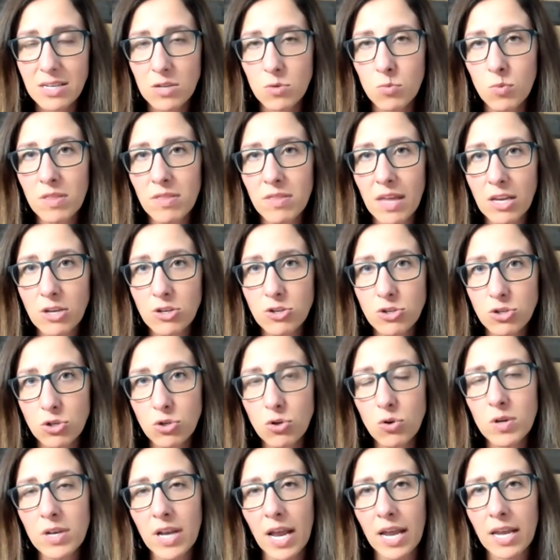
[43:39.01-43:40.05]
And when they
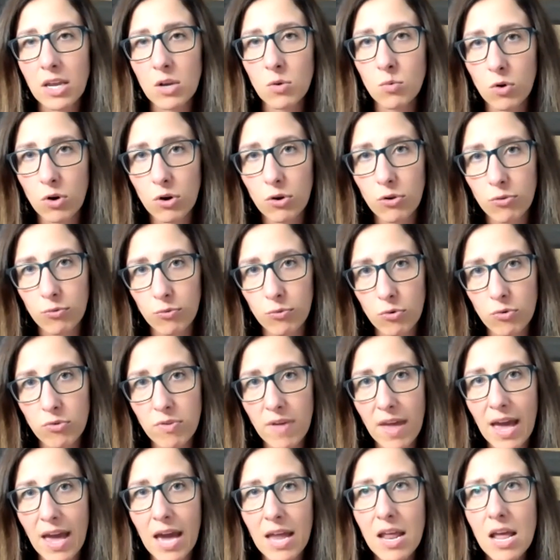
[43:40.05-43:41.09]
do, and I can work through
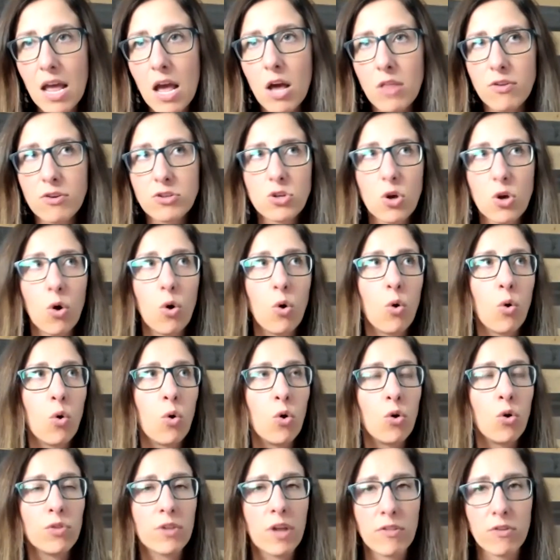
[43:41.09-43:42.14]
that, there's a
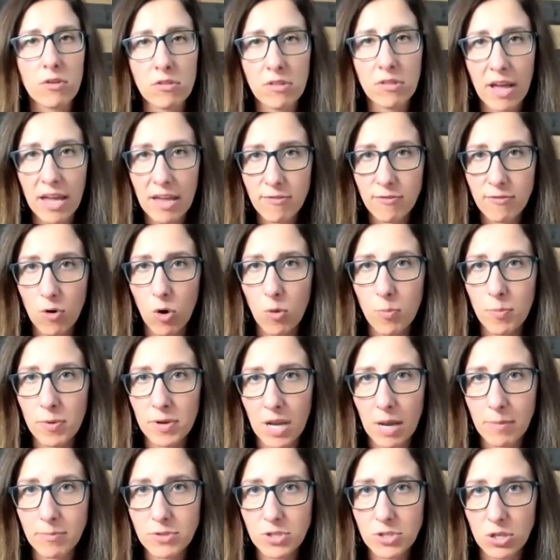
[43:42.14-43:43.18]
whole nother life open
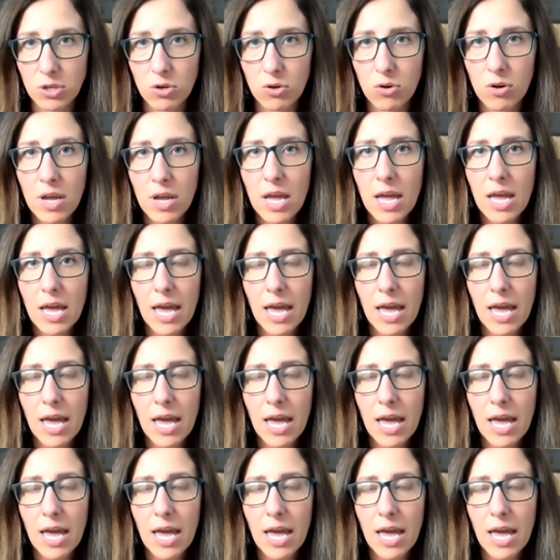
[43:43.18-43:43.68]
up to you.